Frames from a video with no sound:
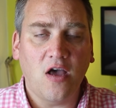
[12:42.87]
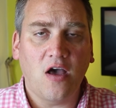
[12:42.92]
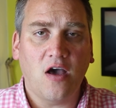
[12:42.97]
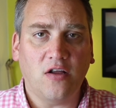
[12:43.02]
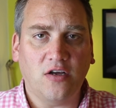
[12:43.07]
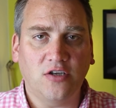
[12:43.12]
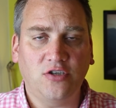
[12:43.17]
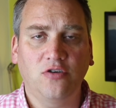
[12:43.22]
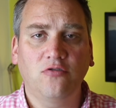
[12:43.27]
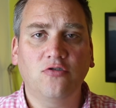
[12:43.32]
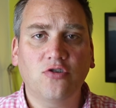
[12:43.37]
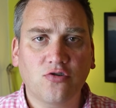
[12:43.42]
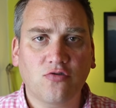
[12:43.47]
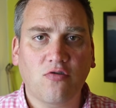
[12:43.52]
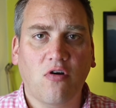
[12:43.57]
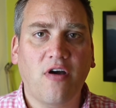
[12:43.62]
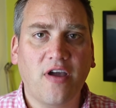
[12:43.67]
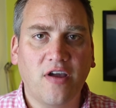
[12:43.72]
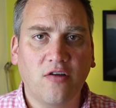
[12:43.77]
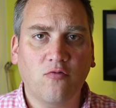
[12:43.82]
And I do
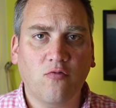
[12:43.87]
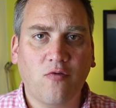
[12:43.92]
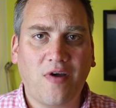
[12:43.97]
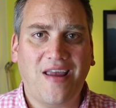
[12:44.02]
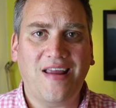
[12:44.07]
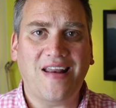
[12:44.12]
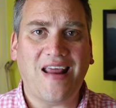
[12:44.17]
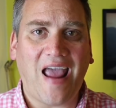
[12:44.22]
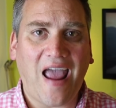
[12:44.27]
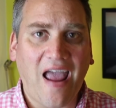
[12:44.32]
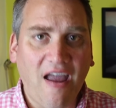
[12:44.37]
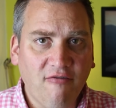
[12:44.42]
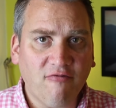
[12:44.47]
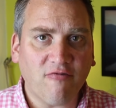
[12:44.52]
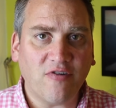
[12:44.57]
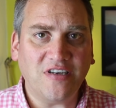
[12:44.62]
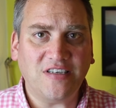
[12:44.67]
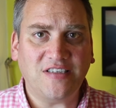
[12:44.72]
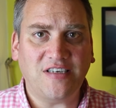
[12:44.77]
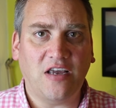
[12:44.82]
try and read
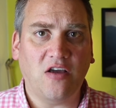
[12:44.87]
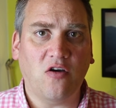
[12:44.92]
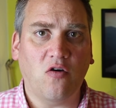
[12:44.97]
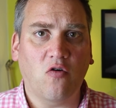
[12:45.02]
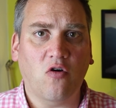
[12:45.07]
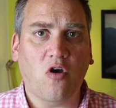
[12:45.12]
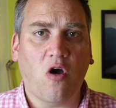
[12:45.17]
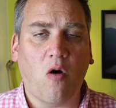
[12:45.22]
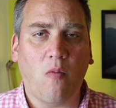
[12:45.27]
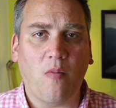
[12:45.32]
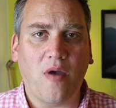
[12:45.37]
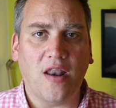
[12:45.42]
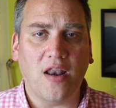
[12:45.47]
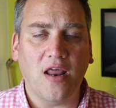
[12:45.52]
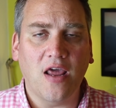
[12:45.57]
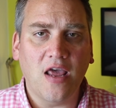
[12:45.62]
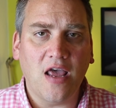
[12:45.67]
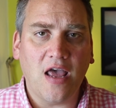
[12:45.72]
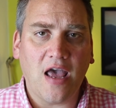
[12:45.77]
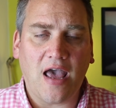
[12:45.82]
every single comment,
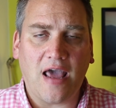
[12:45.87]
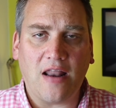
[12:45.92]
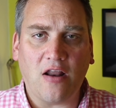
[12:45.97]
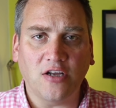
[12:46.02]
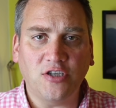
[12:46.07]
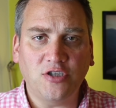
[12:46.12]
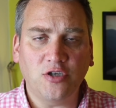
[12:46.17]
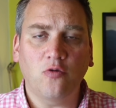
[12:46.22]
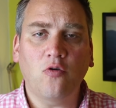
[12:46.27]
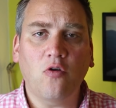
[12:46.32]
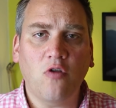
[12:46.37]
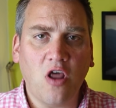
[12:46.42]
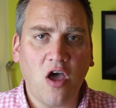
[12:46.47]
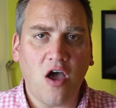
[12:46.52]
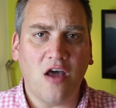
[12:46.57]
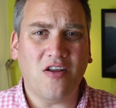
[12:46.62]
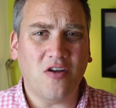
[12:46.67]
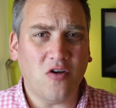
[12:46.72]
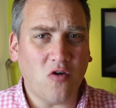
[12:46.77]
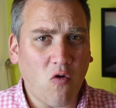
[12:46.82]
and I do
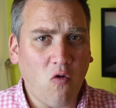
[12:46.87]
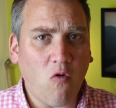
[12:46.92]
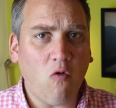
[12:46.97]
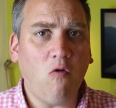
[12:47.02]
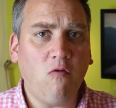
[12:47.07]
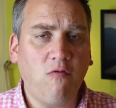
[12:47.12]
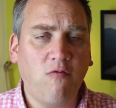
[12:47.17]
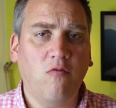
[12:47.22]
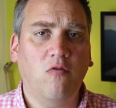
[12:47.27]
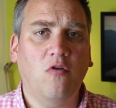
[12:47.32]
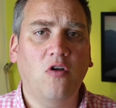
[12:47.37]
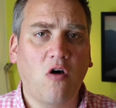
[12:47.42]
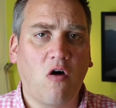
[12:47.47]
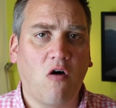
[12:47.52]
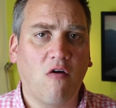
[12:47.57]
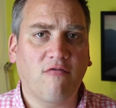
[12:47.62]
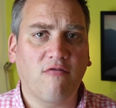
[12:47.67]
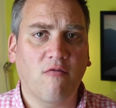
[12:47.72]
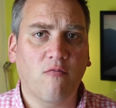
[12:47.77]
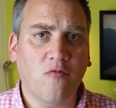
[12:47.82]
learn an awful
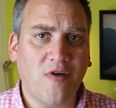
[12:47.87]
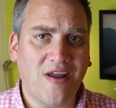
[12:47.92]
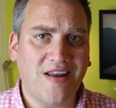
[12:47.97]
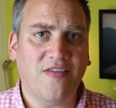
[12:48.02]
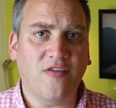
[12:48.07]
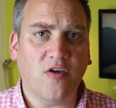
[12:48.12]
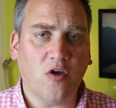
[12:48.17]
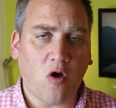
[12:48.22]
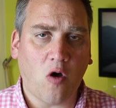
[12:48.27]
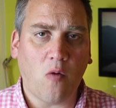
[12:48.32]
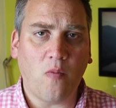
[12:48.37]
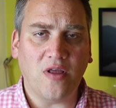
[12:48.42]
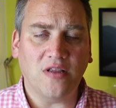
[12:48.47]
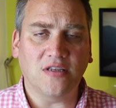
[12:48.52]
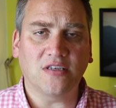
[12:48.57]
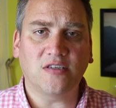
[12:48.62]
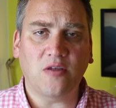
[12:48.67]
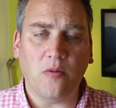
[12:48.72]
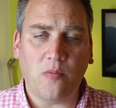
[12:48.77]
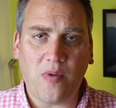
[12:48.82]
lot from reading the
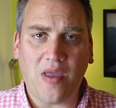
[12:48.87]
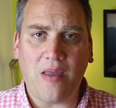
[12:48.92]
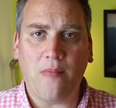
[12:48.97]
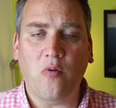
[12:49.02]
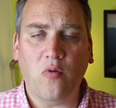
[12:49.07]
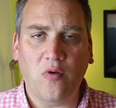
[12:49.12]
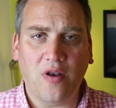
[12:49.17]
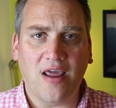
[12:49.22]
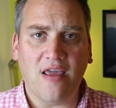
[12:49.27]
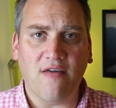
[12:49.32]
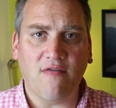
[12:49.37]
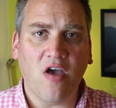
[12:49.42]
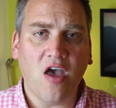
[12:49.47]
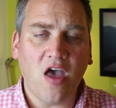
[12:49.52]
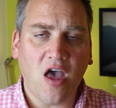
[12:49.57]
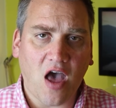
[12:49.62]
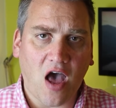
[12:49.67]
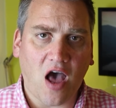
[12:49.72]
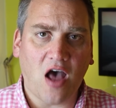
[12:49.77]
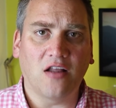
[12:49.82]
comments that people leave
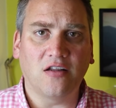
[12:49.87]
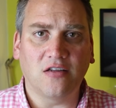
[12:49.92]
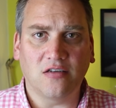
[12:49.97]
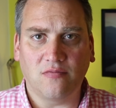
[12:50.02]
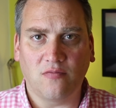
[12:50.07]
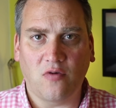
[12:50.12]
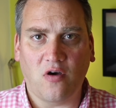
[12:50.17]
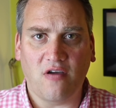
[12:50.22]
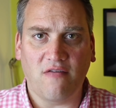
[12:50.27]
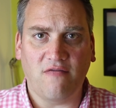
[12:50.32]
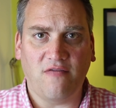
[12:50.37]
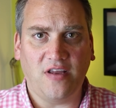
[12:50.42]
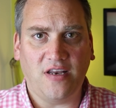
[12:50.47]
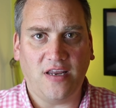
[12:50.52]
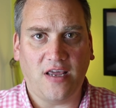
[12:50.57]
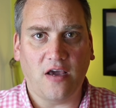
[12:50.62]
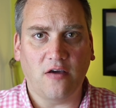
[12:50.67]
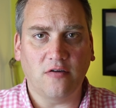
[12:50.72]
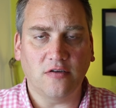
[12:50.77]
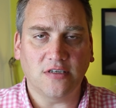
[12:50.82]
under my
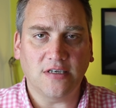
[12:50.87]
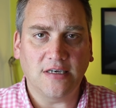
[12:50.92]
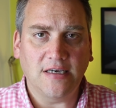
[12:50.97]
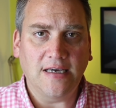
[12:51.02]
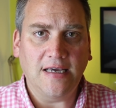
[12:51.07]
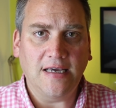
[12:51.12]
videos.